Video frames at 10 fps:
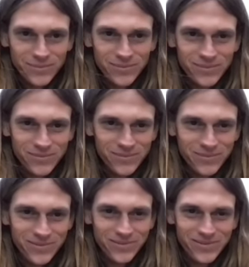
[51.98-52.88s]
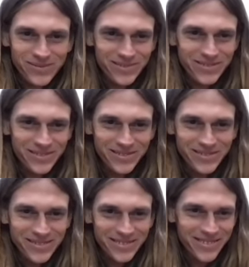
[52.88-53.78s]

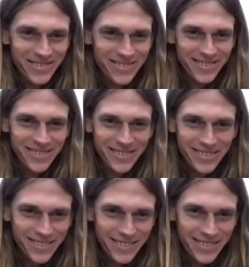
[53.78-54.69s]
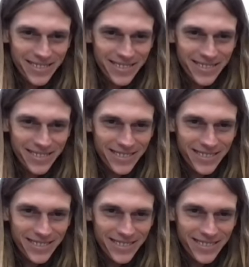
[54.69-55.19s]
[no speech]